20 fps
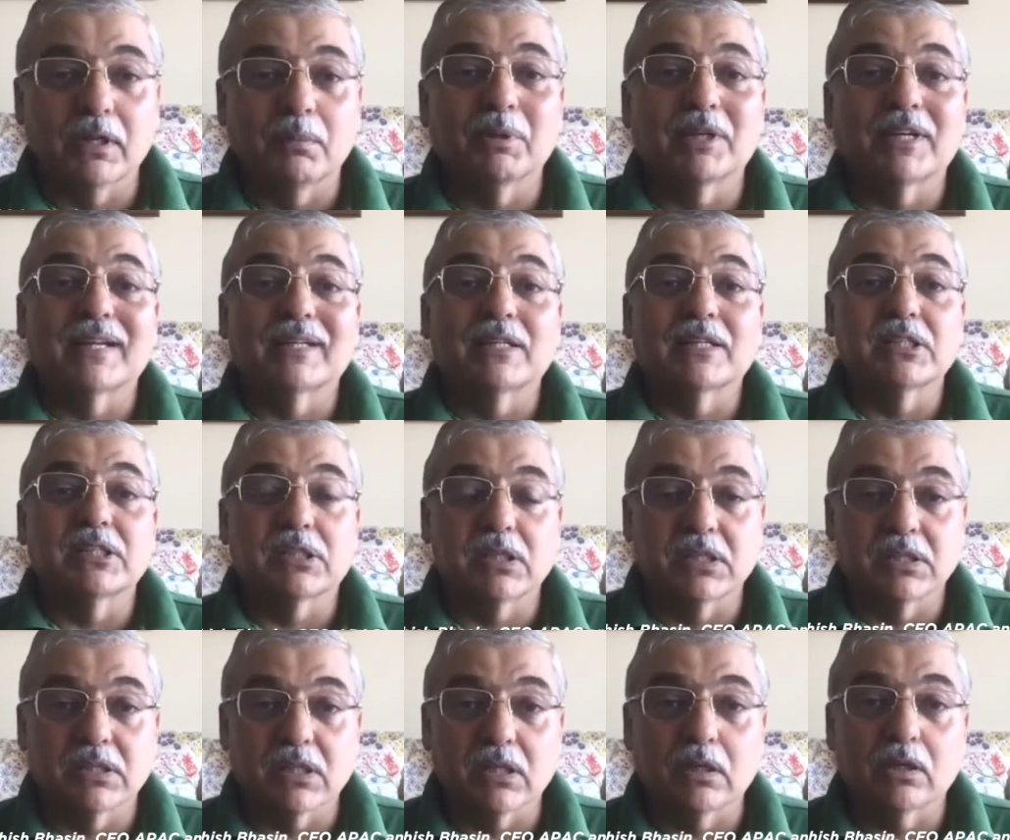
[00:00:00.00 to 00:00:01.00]
but at least
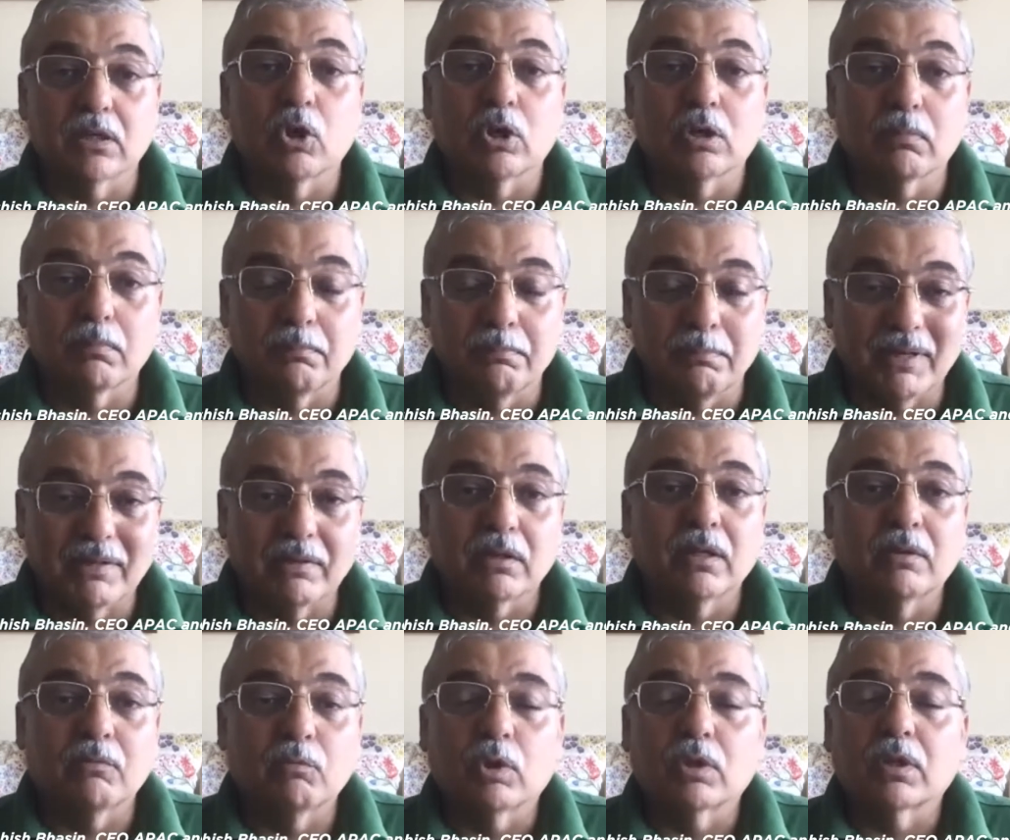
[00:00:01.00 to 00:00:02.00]
things are a lot better
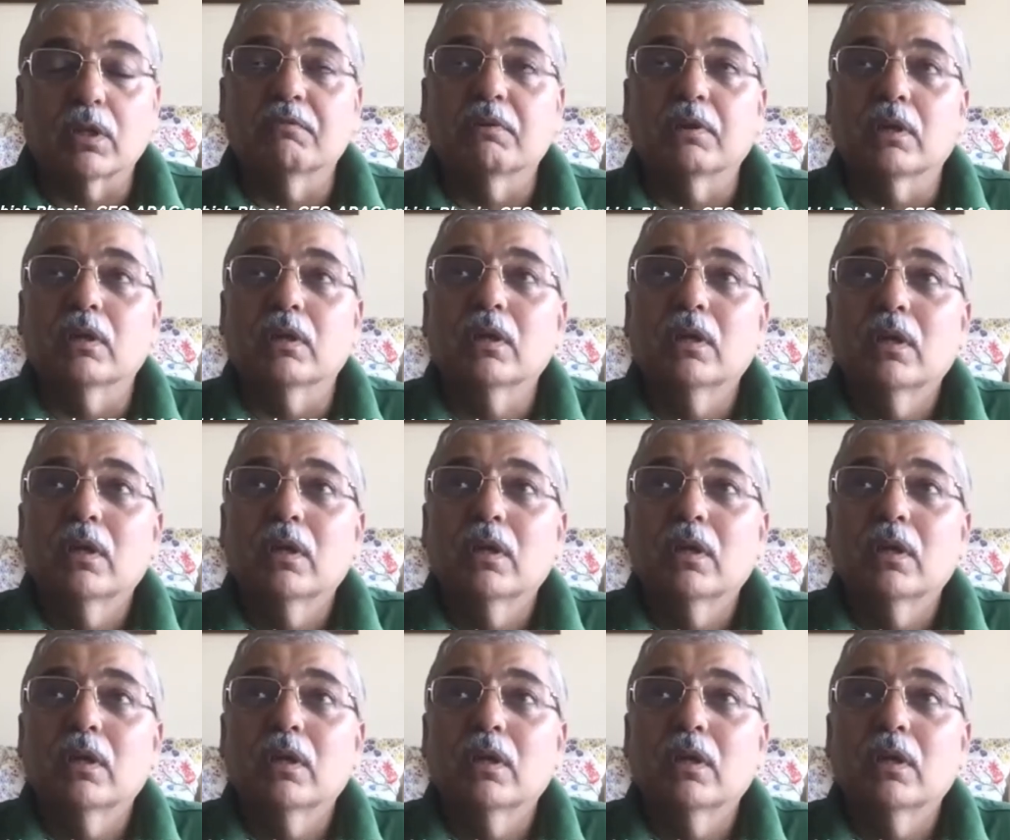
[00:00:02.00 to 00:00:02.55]
than what they were.